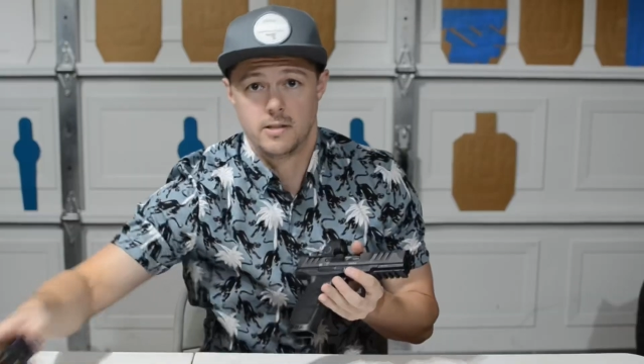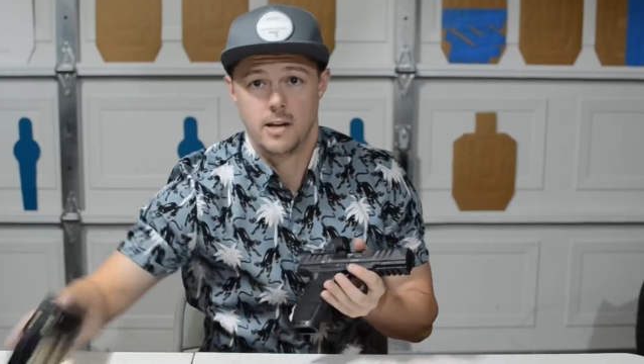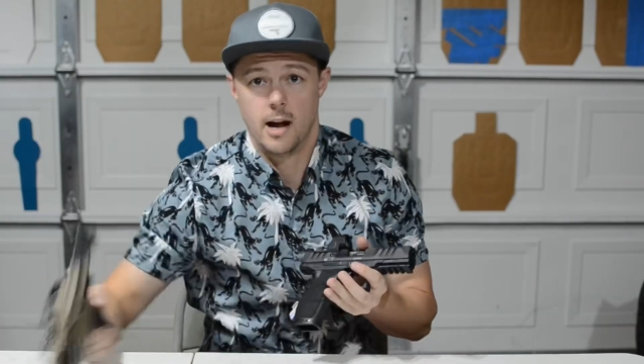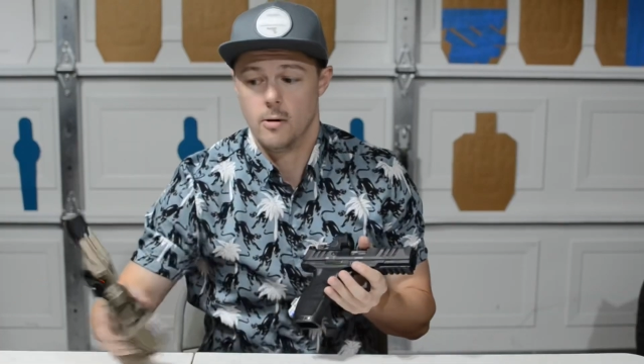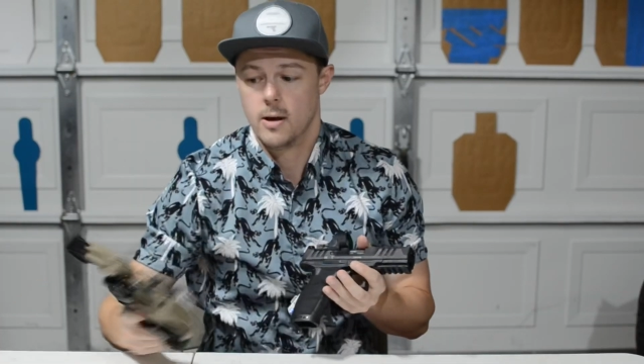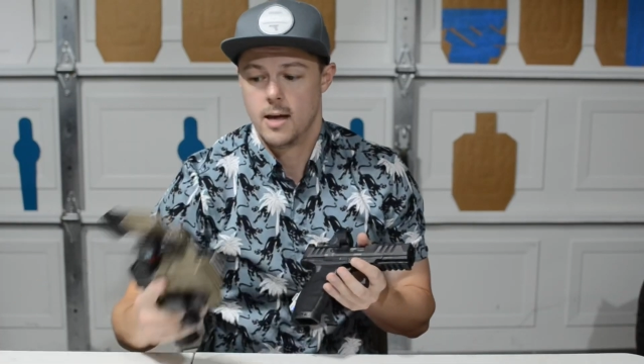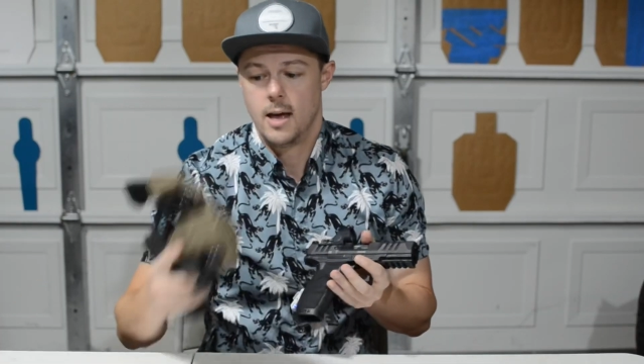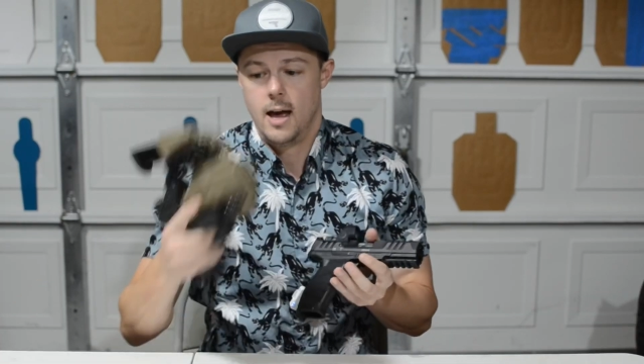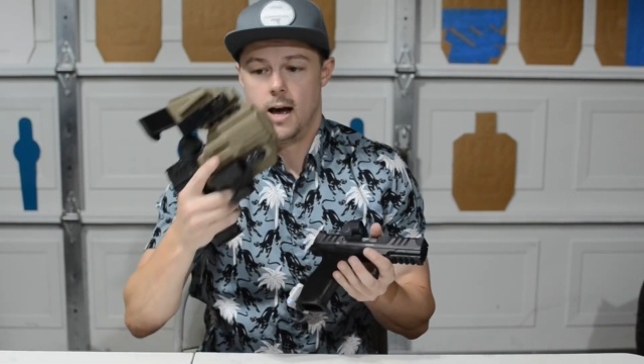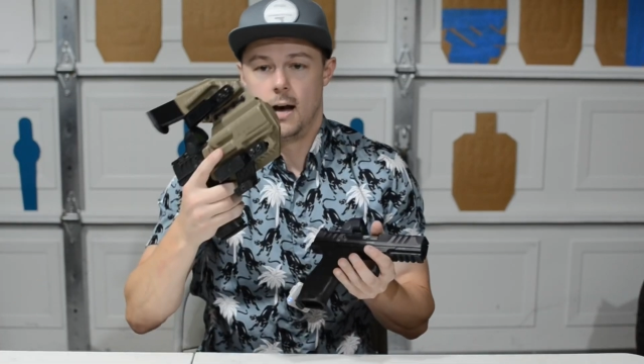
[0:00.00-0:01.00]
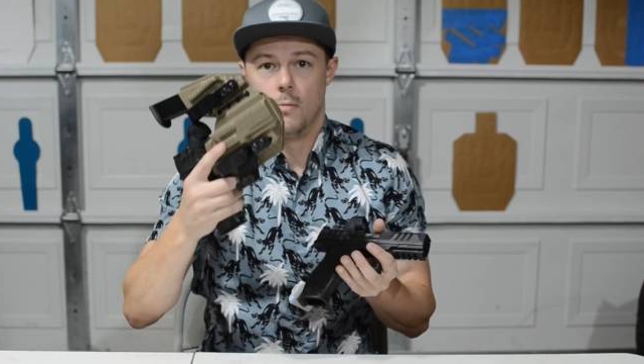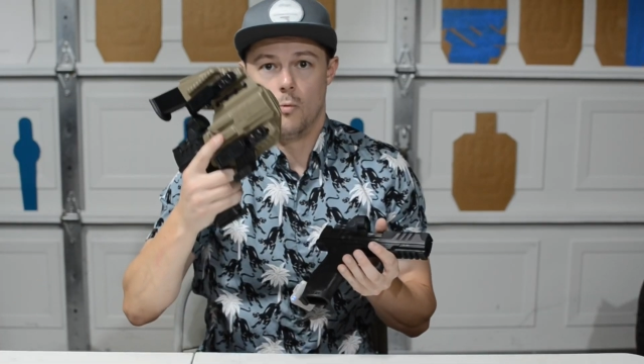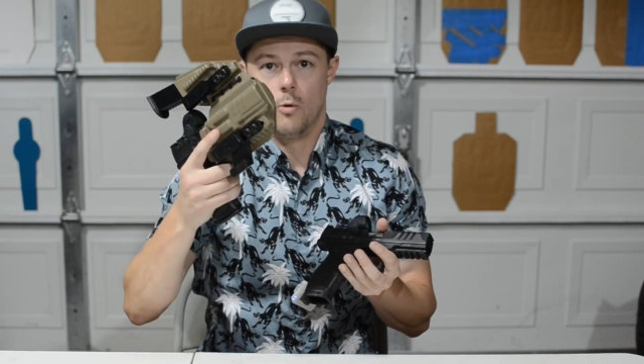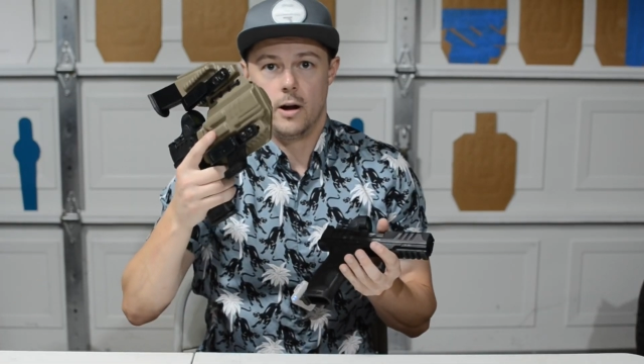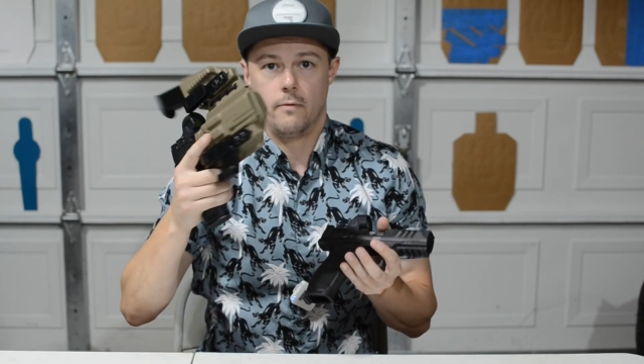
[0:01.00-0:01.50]
now.
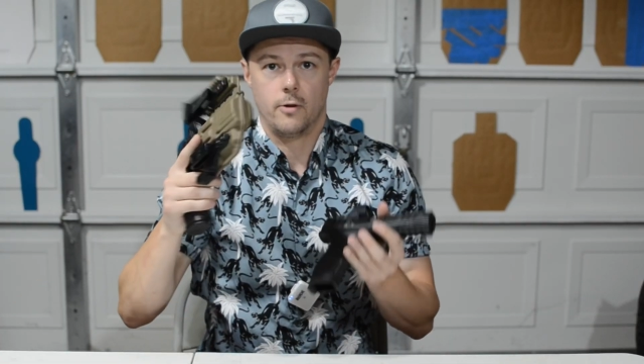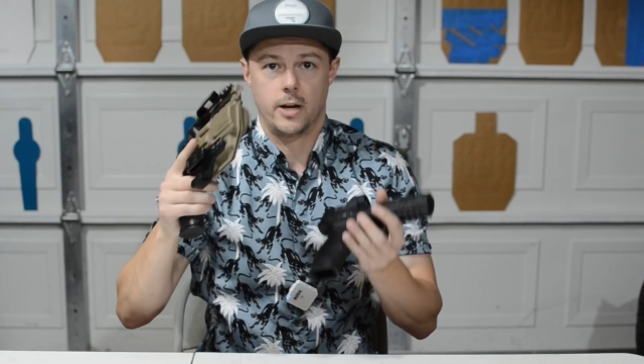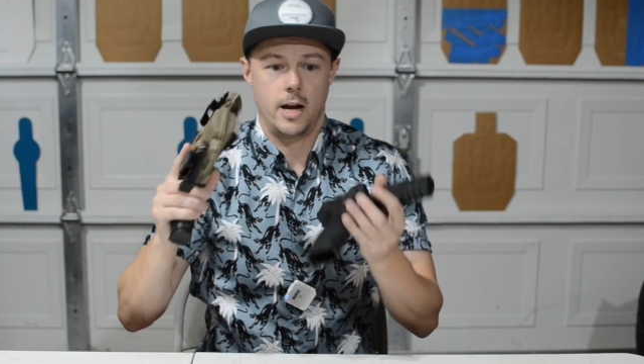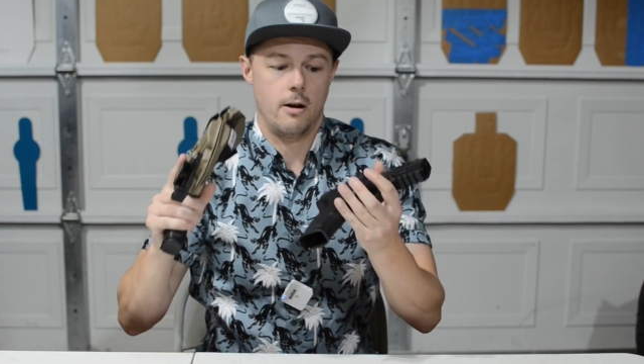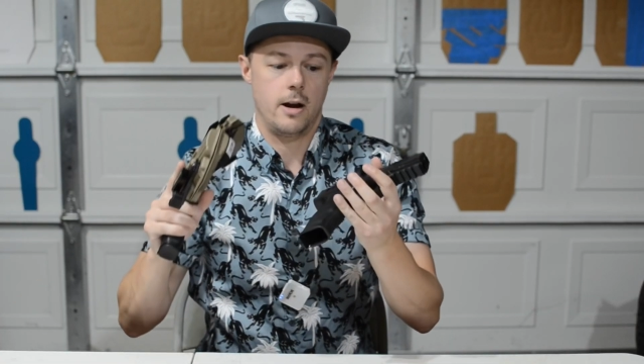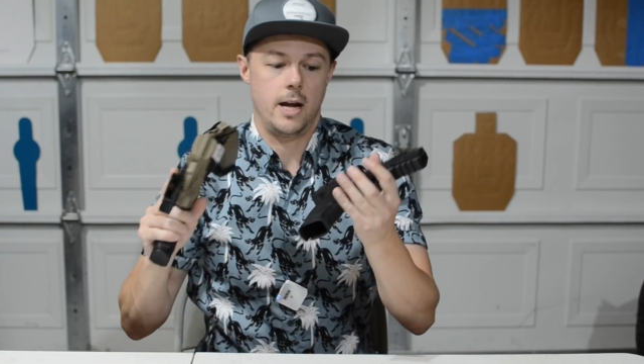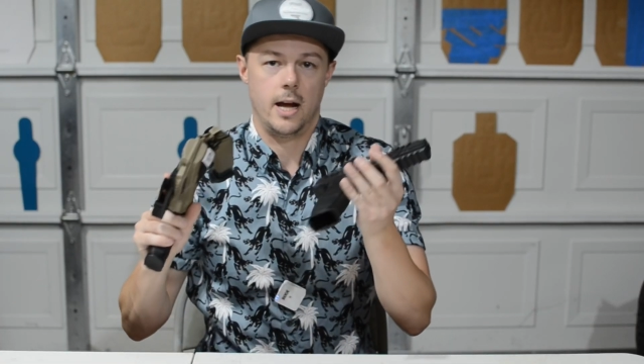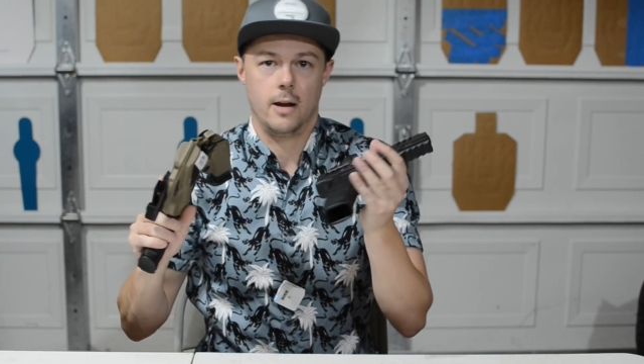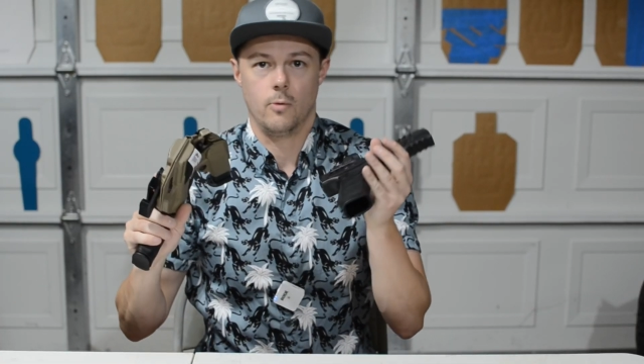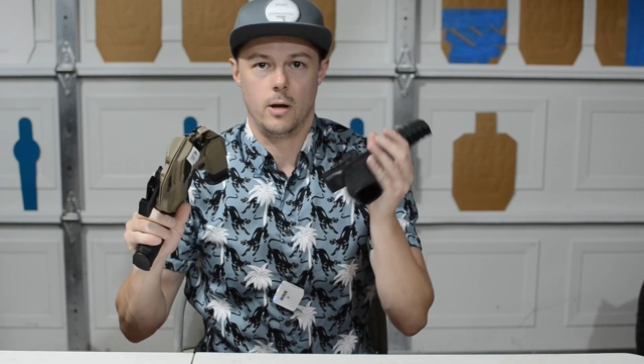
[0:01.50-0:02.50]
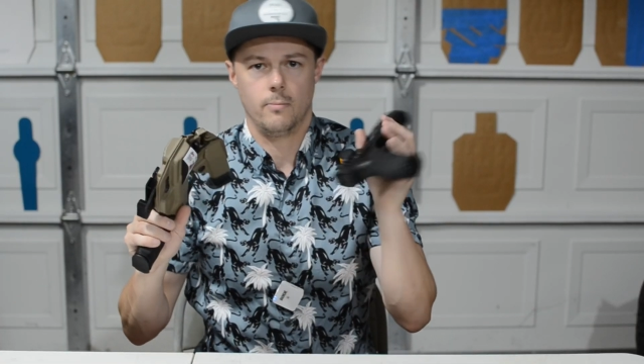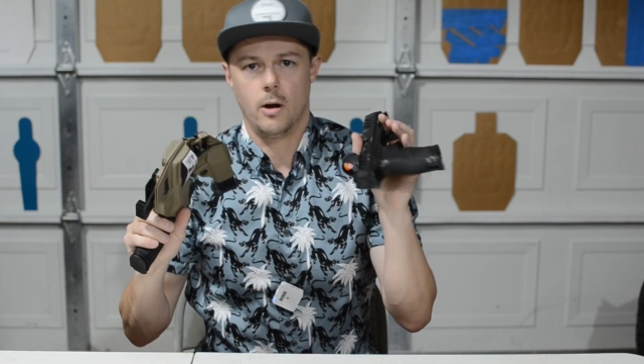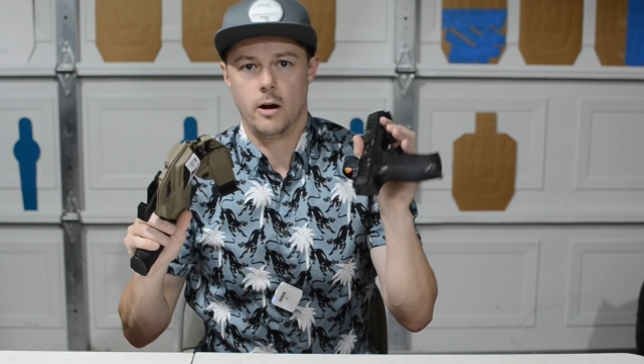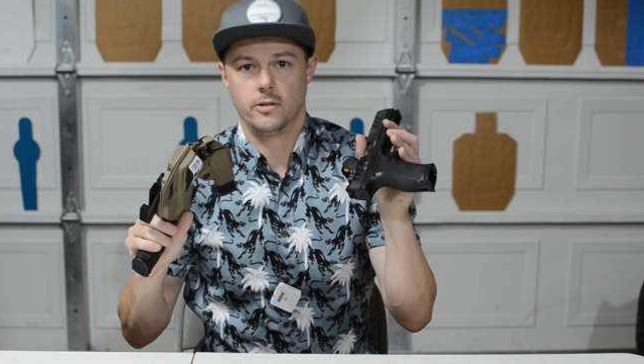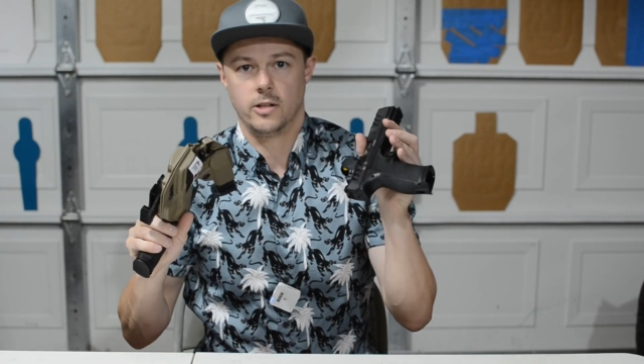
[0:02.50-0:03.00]
One for carry and, well,
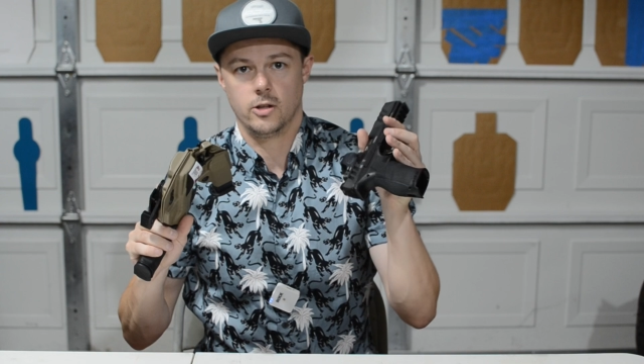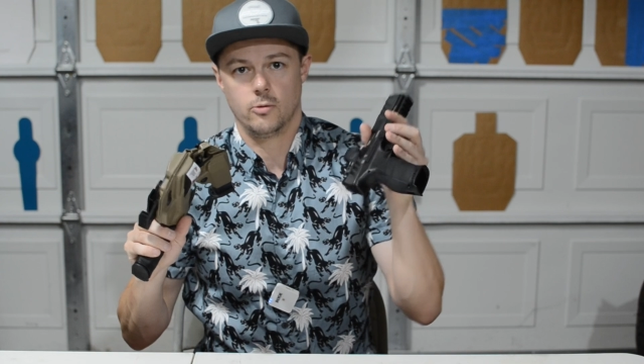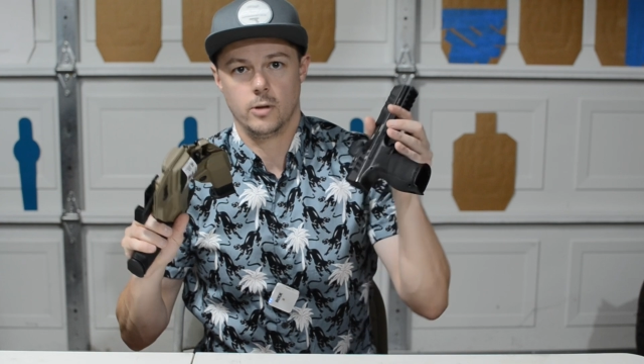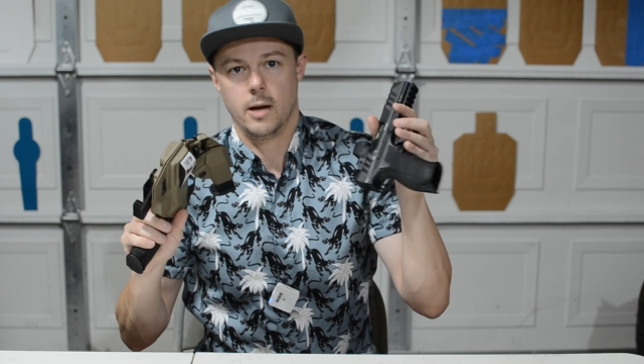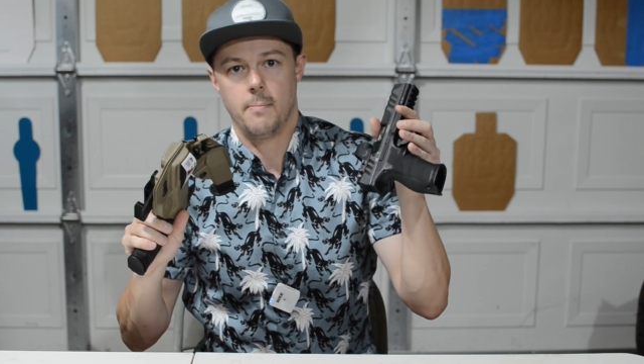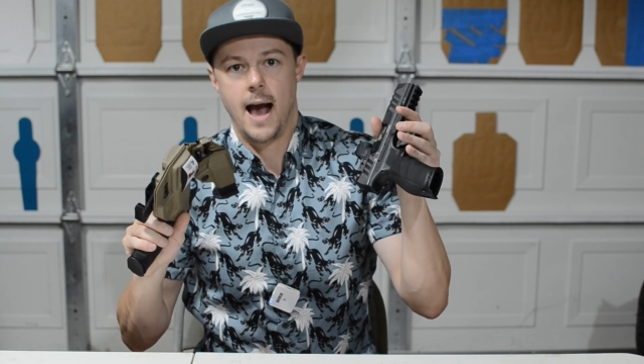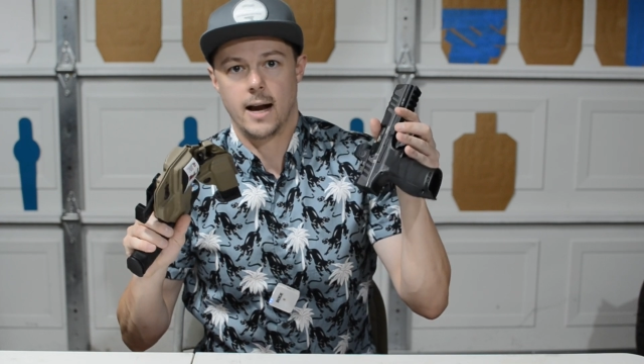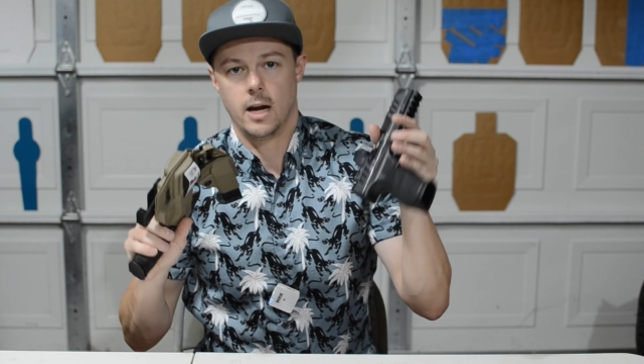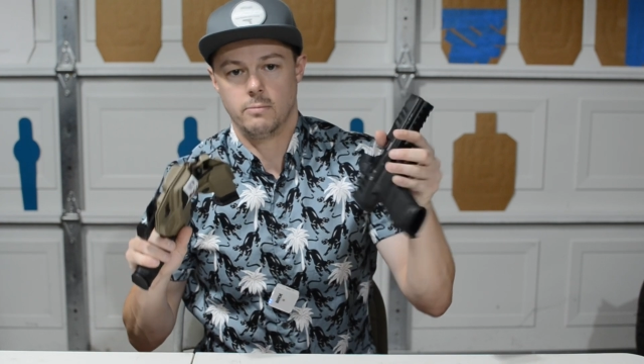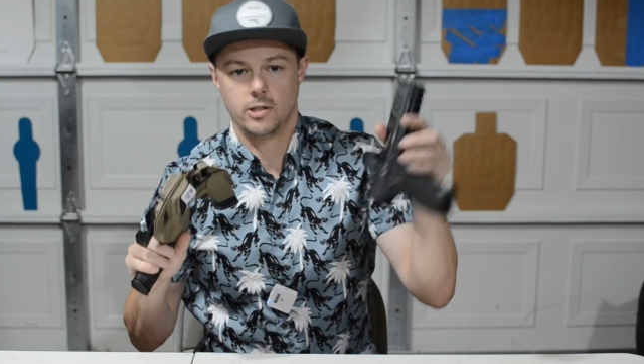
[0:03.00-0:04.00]
honestly just really a backup.